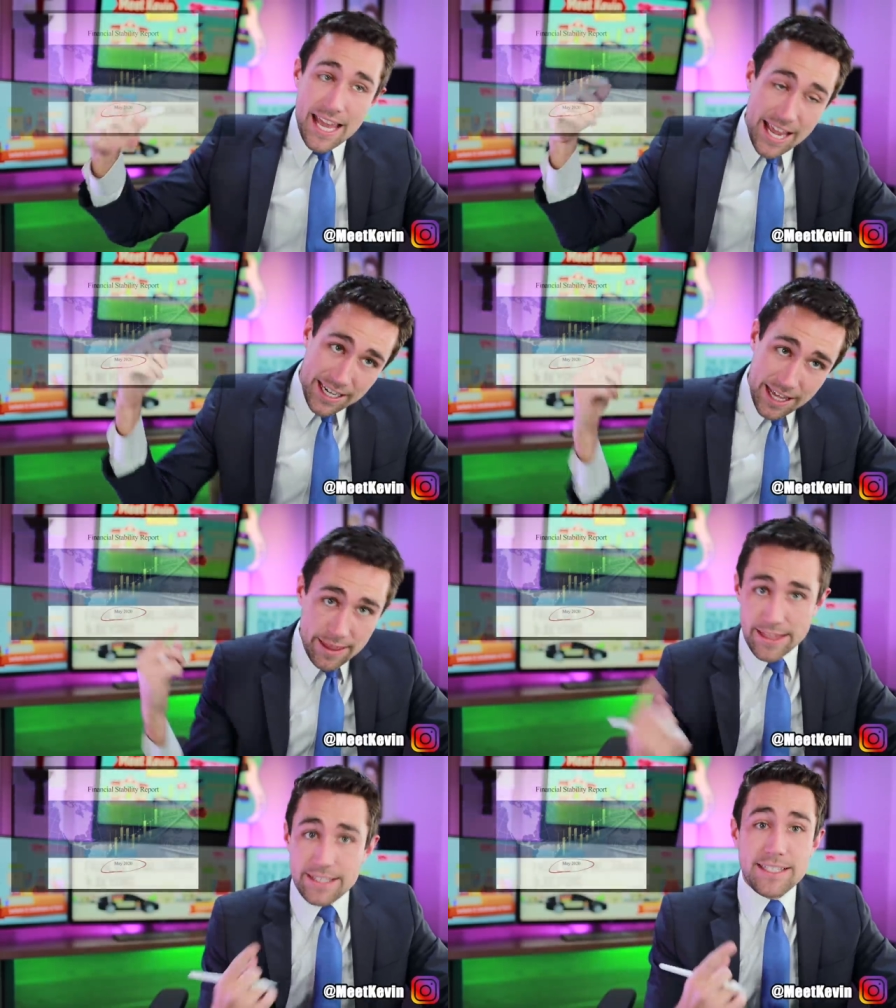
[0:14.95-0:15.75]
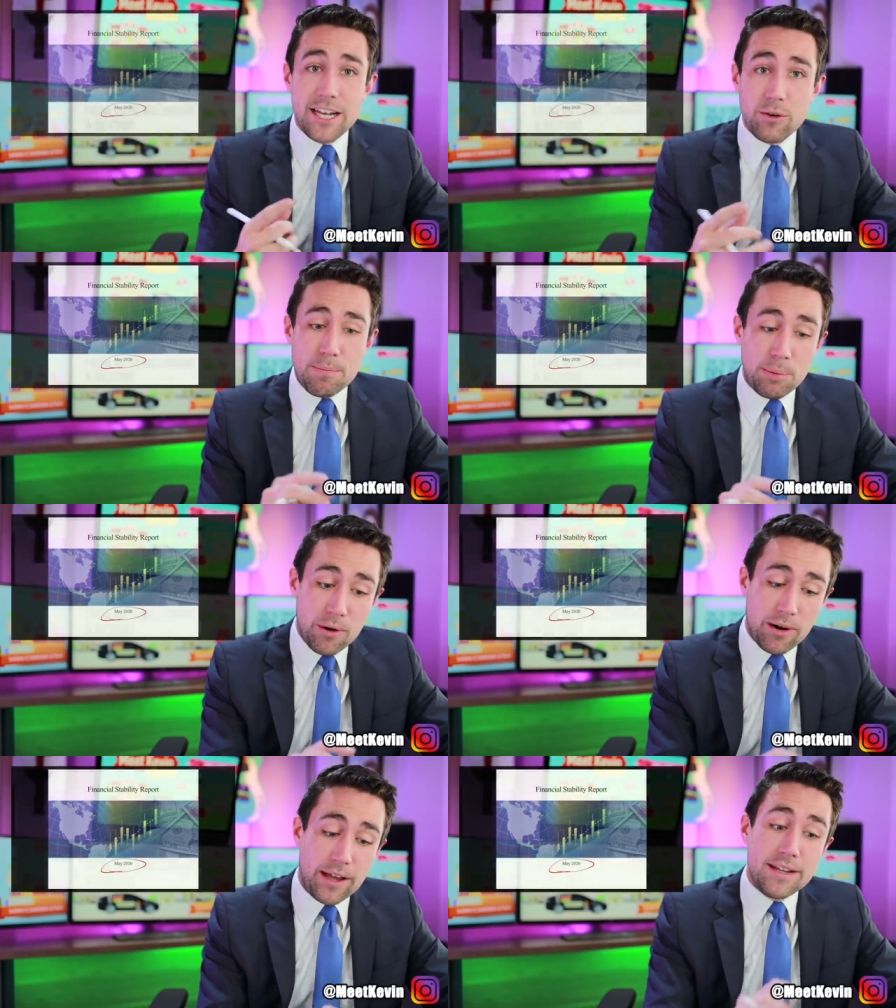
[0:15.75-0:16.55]
in this here
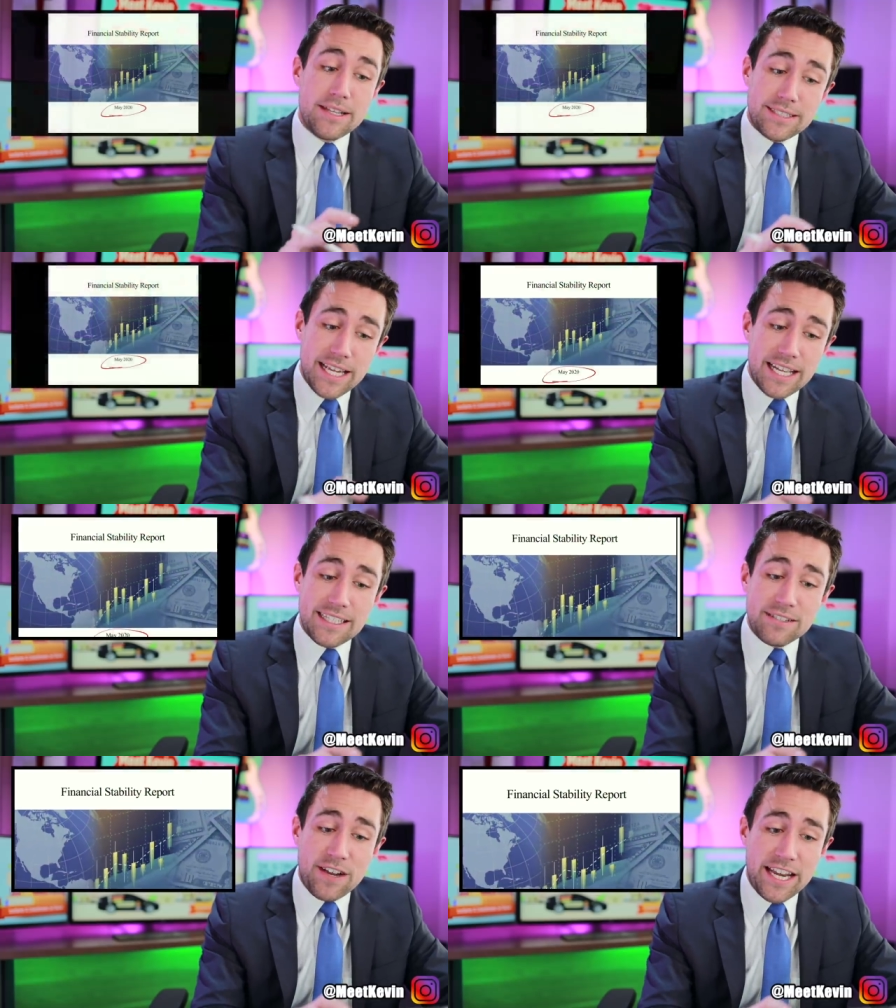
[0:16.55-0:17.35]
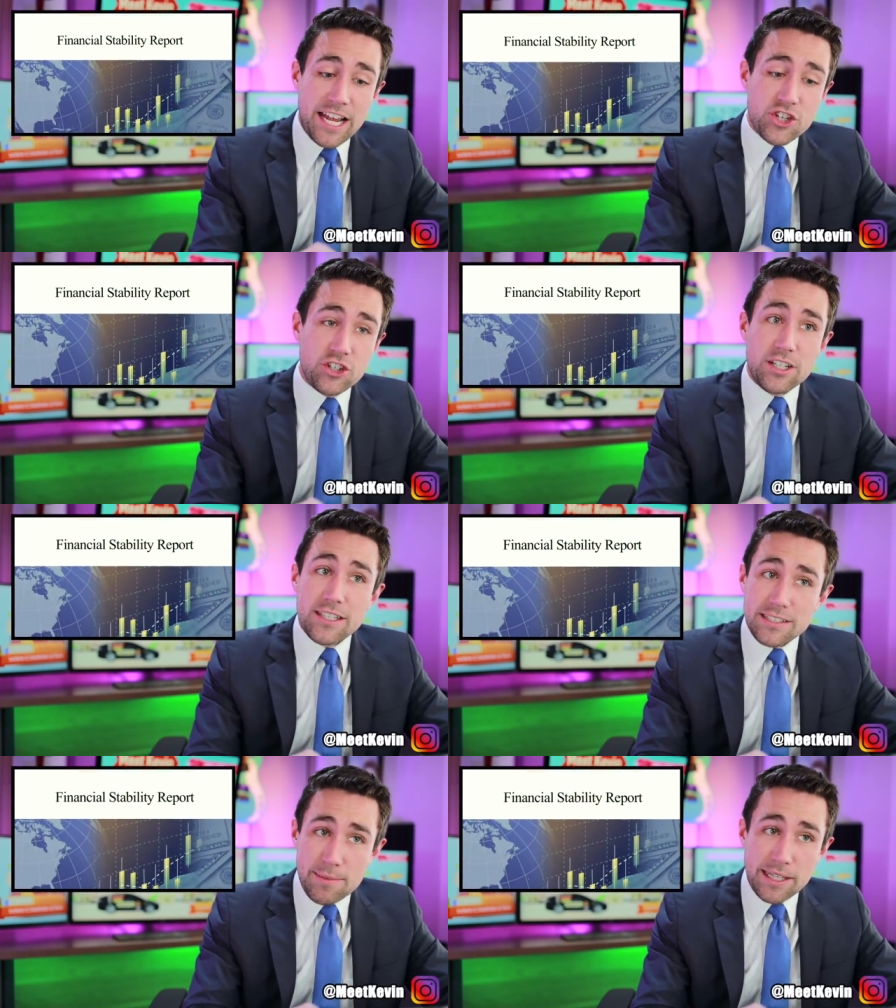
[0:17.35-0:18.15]
report, see it says financial
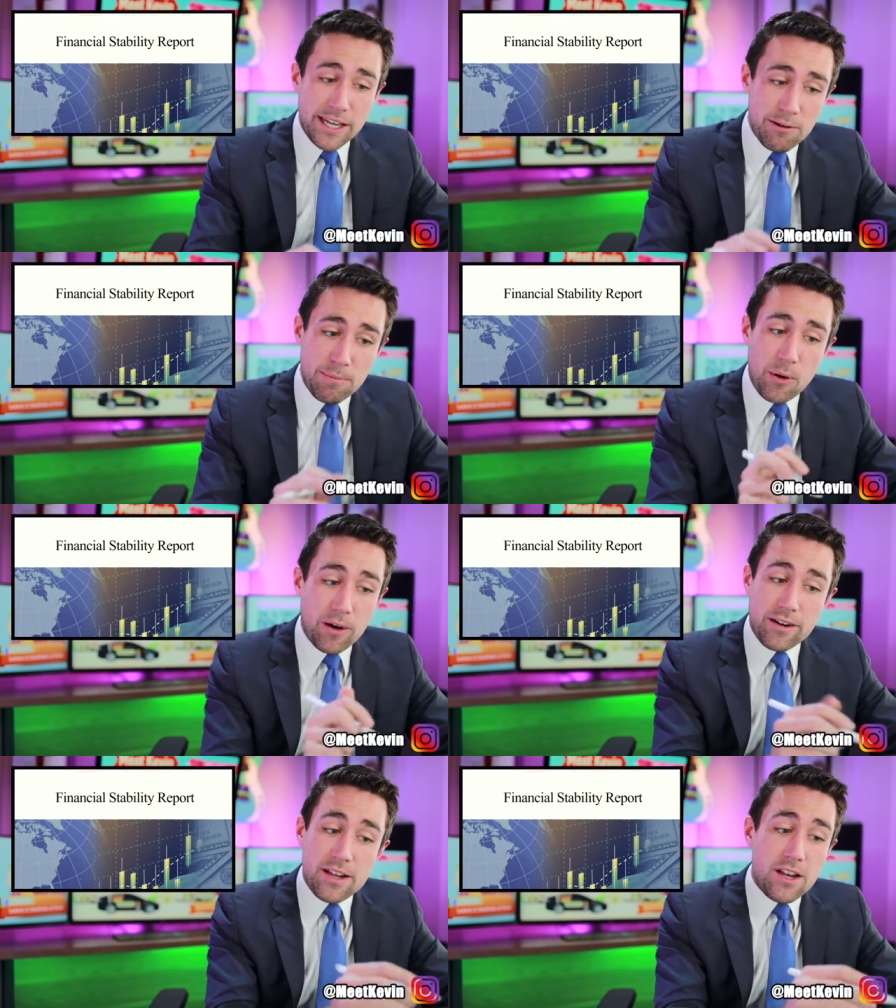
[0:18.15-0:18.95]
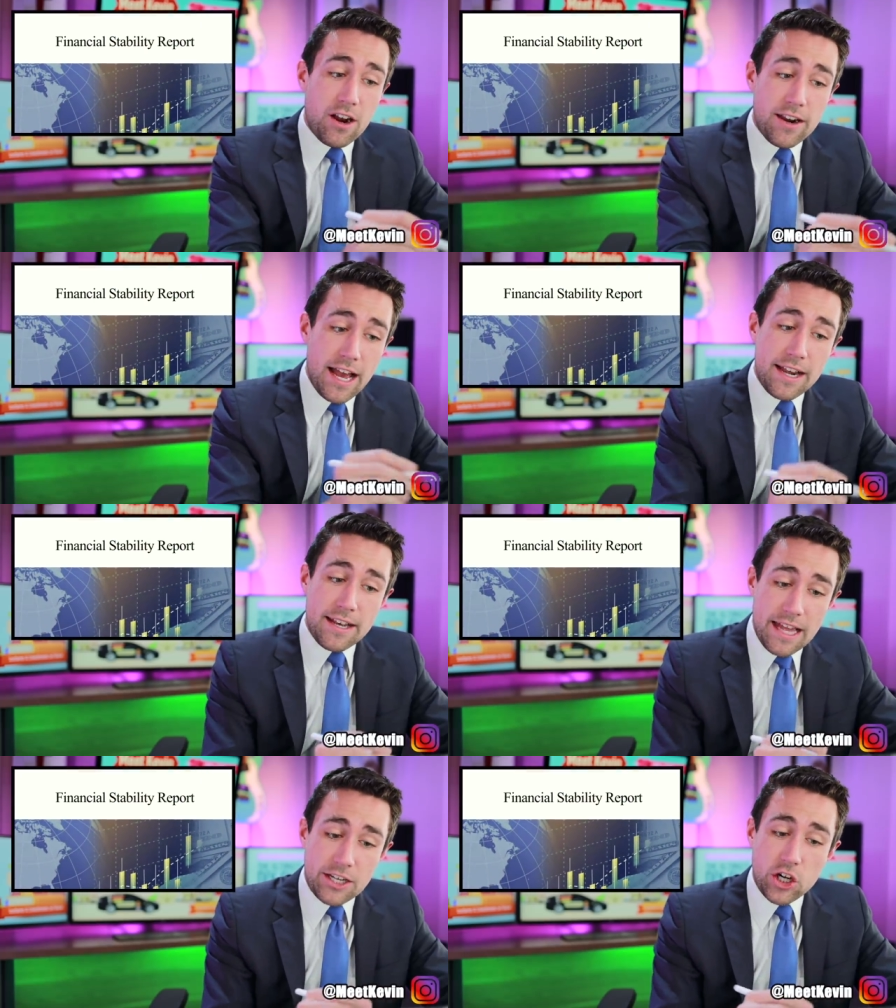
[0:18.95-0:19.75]
stability report, are
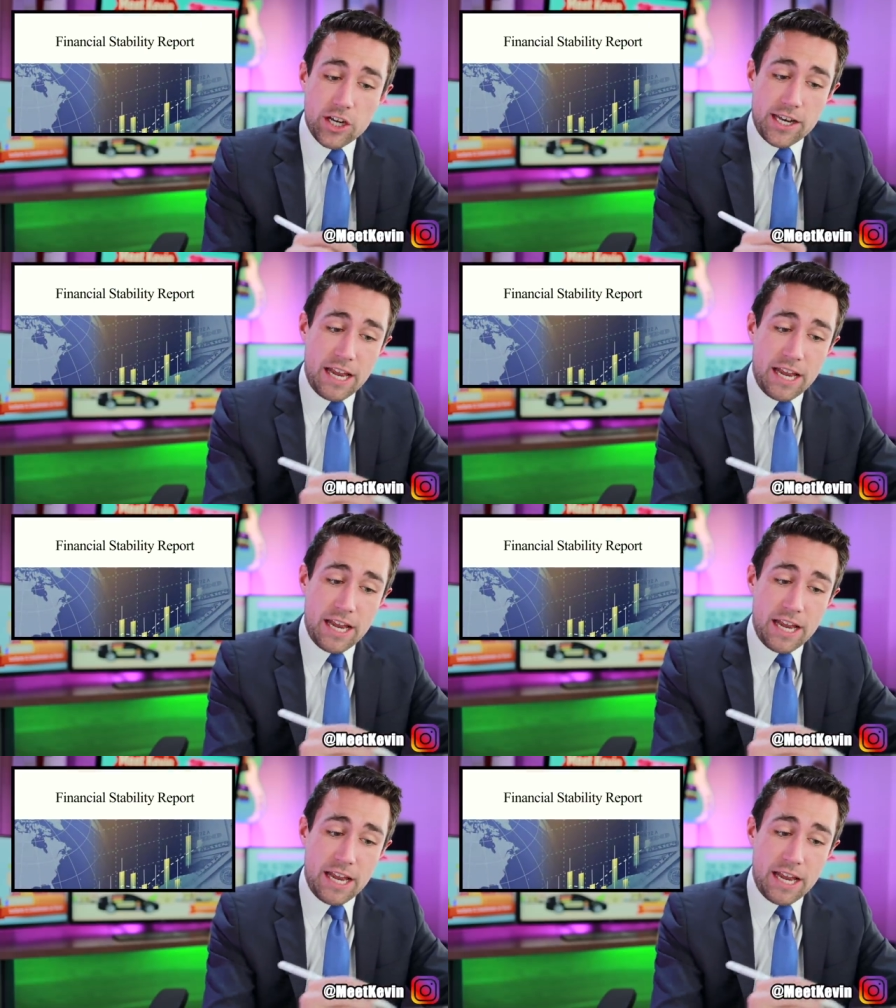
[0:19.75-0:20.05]
not that good.